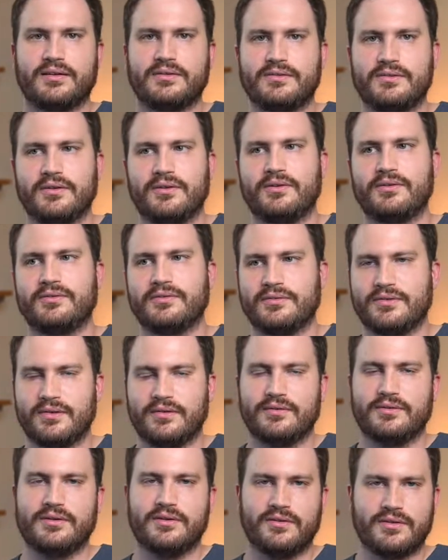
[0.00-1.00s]
And so
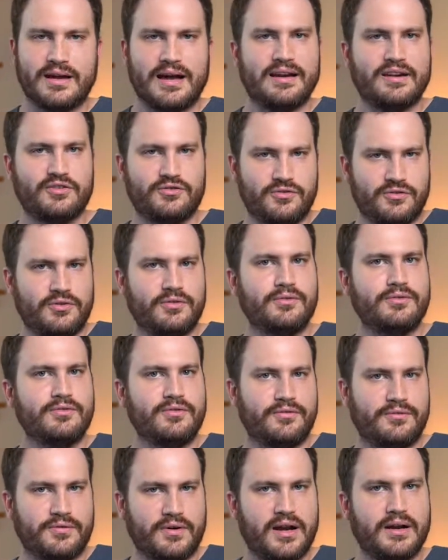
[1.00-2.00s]
you kind of
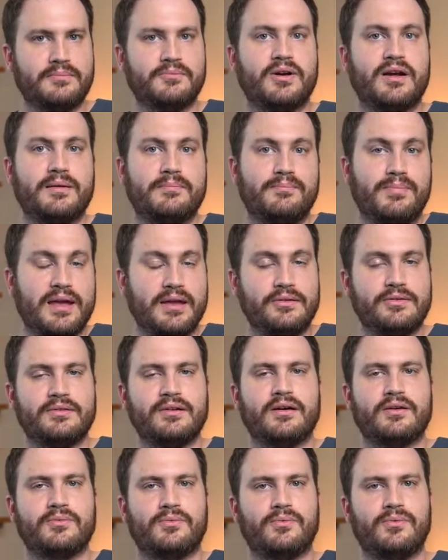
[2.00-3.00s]
choose frame rate based
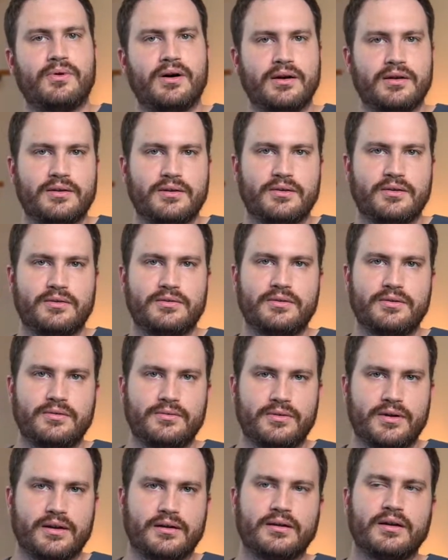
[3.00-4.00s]
on what you're
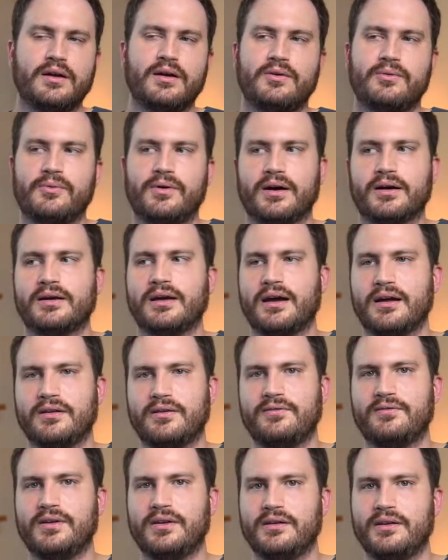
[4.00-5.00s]
doing, what kind
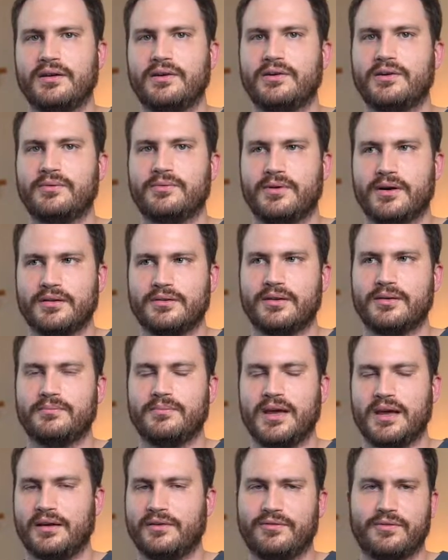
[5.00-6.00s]
of video you want to
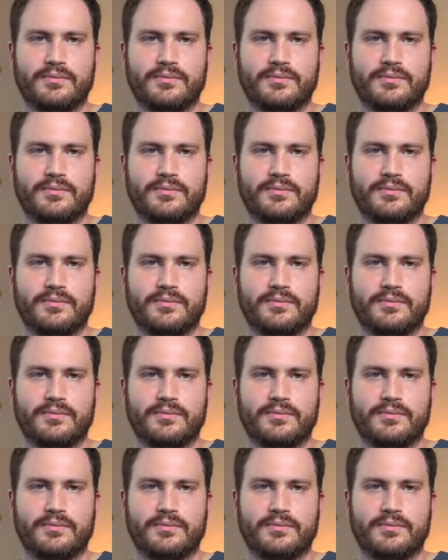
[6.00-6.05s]
make.